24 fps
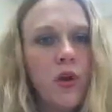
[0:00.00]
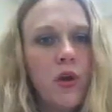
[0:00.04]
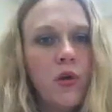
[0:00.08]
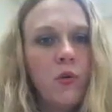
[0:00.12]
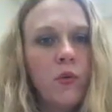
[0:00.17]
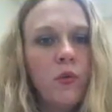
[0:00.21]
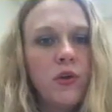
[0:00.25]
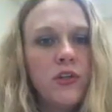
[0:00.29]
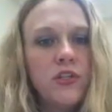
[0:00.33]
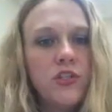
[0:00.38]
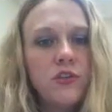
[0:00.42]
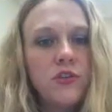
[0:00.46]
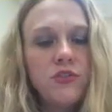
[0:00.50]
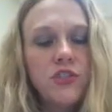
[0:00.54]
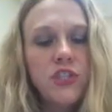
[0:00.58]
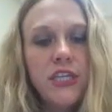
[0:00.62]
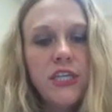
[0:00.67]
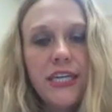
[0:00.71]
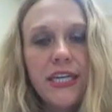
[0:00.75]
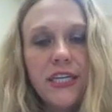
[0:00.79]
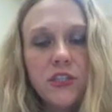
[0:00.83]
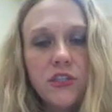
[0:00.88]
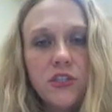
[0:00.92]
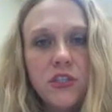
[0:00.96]
Once you've
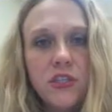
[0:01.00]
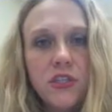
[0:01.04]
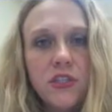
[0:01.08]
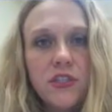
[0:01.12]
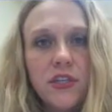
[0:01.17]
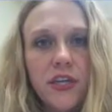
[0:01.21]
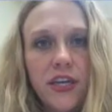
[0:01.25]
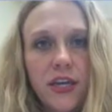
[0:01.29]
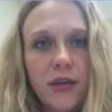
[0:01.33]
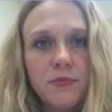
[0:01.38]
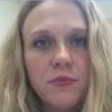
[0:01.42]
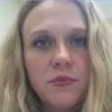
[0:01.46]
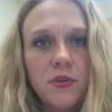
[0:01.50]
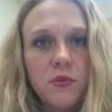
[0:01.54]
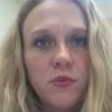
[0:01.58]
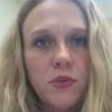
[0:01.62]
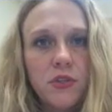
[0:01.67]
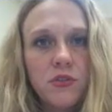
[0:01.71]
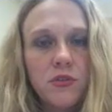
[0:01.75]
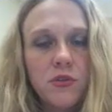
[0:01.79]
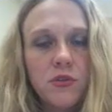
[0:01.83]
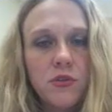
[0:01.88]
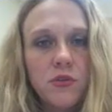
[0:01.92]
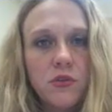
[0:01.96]
changed it to
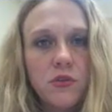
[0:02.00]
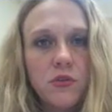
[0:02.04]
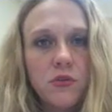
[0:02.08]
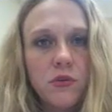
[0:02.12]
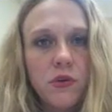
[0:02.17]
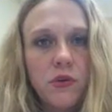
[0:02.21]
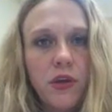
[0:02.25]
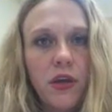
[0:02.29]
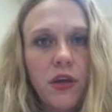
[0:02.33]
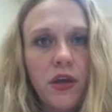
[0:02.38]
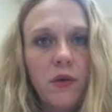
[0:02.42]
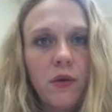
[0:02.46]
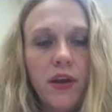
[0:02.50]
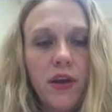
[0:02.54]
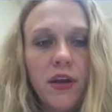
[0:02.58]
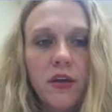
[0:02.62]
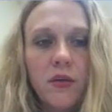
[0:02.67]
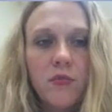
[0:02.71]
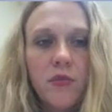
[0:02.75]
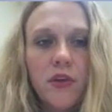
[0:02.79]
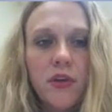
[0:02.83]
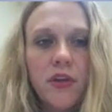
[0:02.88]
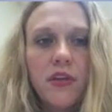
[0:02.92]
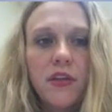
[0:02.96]
Hampton123, I
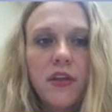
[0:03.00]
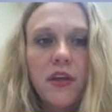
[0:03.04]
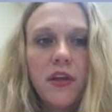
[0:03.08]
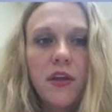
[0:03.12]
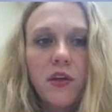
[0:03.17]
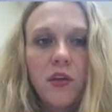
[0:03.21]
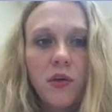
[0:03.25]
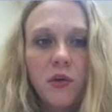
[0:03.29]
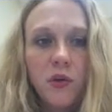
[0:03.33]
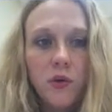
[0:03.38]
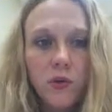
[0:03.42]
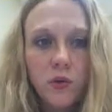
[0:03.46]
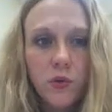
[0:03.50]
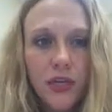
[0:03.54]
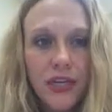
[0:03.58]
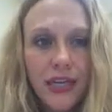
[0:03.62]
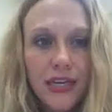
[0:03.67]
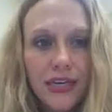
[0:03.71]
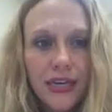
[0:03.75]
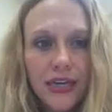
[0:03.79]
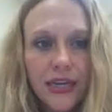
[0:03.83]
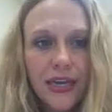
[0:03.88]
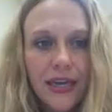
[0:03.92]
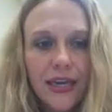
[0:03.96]
recommend that you
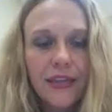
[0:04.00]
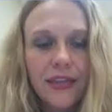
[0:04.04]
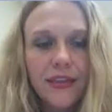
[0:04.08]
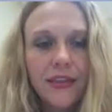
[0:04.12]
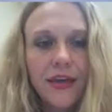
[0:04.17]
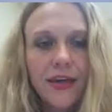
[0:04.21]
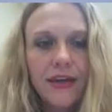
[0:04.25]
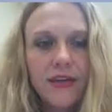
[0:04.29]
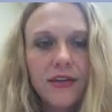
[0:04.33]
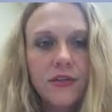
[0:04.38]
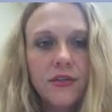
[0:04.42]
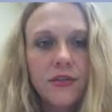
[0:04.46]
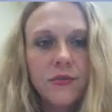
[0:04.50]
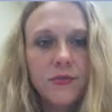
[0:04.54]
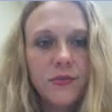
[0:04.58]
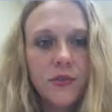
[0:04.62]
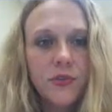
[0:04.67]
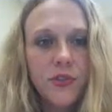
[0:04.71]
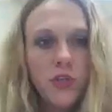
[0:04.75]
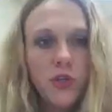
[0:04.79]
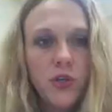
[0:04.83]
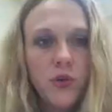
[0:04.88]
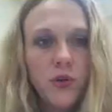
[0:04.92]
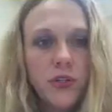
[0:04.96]
indicate that.
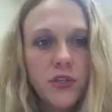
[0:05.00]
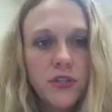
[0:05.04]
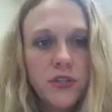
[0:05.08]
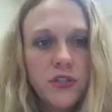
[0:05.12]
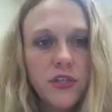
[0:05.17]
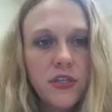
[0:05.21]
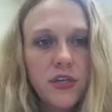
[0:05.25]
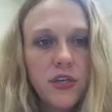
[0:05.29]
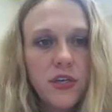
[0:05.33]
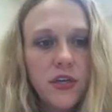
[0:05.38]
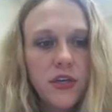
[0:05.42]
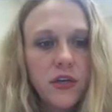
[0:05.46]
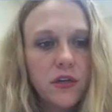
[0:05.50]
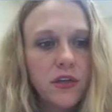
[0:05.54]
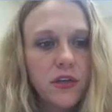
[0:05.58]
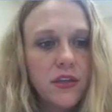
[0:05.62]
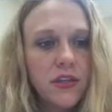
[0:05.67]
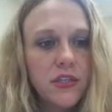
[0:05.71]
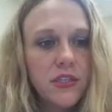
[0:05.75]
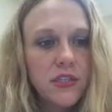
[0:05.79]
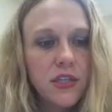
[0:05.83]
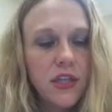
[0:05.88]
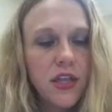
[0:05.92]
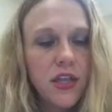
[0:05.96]
So you can see here on
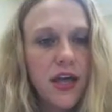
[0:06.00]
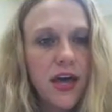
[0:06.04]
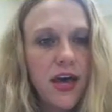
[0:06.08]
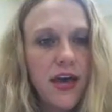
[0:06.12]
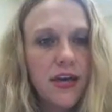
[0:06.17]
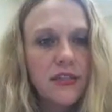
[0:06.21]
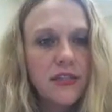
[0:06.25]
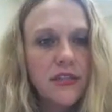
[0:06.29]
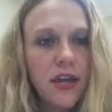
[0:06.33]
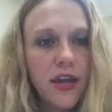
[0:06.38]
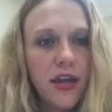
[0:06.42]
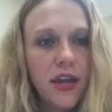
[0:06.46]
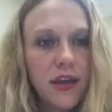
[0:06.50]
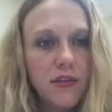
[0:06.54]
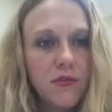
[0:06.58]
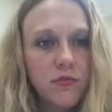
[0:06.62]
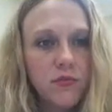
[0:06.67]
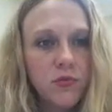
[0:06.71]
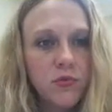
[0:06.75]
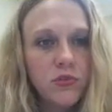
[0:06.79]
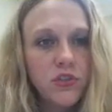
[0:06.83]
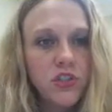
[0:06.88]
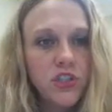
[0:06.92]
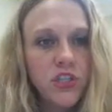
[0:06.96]
this class, I have
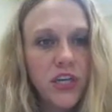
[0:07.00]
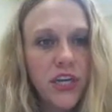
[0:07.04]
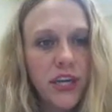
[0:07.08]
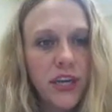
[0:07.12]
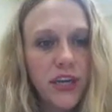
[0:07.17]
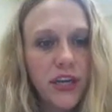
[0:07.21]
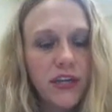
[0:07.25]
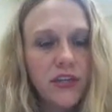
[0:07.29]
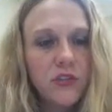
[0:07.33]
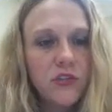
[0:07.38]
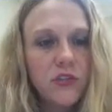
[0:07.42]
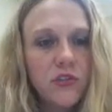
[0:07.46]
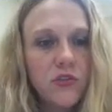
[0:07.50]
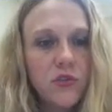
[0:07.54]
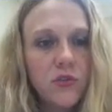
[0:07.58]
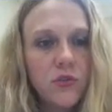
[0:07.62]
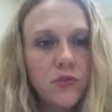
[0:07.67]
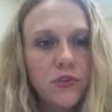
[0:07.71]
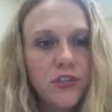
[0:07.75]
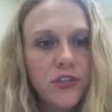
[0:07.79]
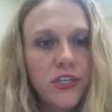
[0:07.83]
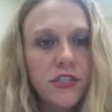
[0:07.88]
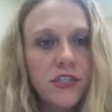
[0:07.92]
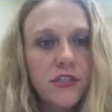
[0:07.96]
changed
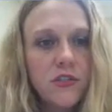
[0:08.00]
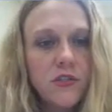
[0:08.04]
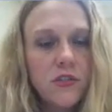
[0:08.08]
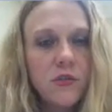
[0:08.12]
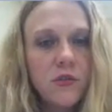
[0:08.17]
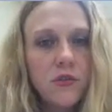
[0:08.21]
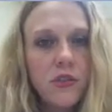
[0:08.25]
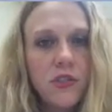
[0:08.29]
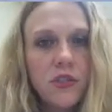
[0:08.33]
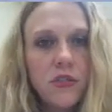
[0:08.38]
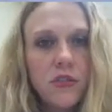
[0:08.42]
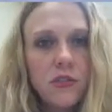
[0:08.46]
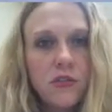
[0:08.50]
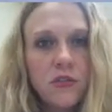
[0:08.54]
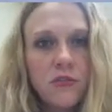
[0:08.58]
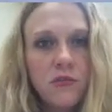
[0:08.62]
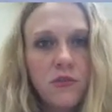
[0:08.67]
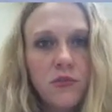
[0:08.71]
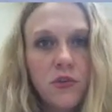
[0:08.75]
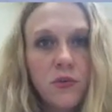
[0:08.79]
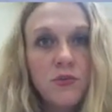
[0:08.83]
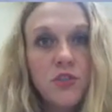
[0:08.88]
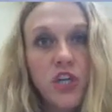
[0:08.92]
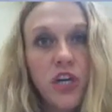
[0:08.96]
3 students
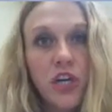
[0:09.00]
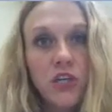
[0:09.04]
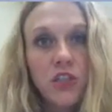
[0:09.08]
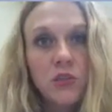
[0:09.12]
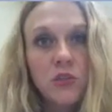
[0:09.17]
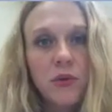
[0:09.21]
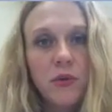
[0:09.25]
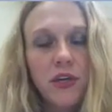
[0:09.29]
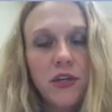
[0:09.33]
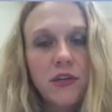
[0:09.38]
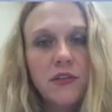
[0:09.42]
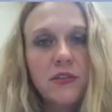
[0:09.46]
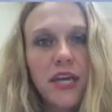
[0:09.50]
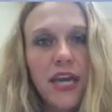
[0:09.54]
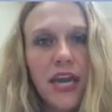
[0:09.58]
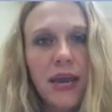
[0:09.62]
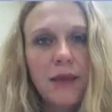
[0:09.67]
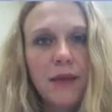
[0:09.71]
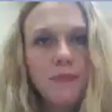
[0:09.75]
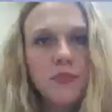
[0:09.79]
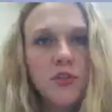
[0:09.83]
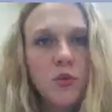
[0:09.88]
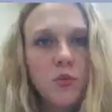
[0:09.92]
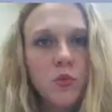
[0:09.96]
from Change Me to
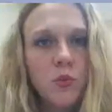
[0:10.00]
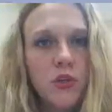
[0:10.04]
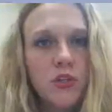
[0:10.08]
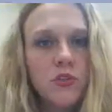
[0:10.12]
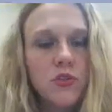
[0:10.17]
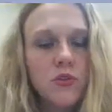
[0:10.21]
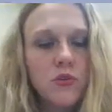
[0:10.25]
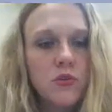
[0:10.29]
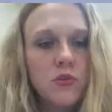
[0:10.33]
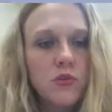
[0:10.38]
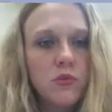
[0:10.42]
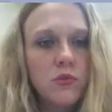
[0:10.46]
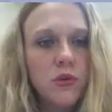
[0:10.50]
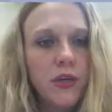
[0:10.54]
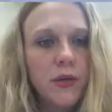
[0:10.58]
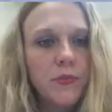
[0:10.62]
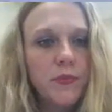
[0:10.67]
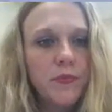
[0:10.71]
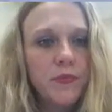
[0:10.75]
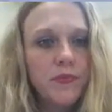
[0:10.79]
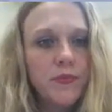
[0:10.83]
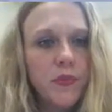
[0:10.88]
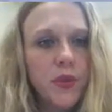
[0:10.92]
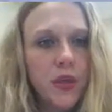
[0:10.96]
Hampton123.
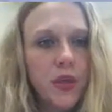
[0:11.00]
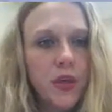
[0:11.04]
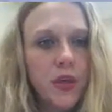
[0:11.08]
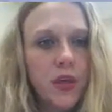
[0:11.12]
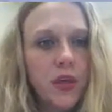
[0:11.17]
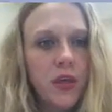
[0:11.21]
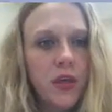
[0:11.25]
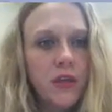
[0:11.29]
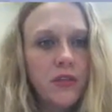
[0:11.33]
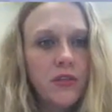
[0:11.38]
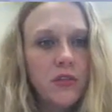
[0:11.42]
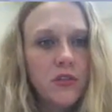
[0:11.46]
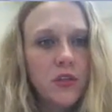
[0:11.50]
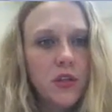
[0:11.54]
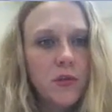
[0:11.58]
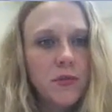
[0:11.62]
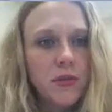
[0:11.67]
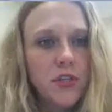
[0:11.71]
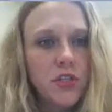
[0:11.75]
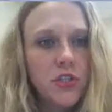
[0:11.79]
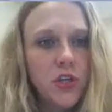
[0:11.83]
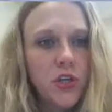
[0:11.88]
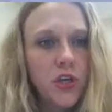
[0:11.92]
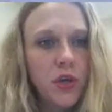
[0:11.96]
So let
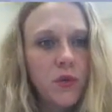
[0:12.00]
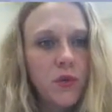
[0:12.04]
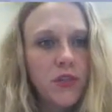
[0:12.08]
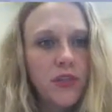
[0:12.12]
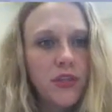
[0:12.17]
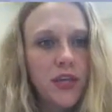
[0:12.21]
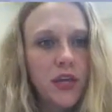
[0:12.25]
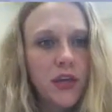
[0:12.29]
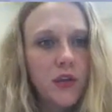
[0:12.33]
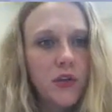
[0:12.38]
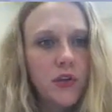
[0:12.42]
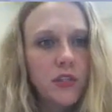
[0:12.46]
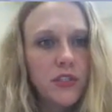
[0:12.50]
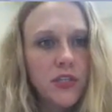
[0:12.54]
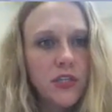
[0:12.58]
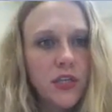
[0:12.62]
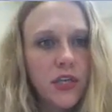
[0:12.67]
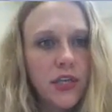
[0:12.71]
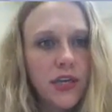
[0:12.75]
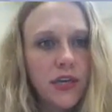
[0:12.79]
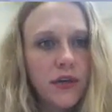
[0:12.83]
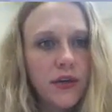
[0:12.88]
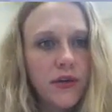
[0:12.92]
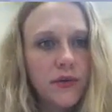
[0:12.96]
me show you what that looks
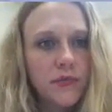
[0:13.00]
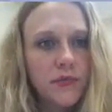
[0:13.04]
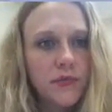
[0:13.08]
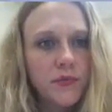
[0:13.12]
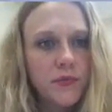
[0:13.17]
like.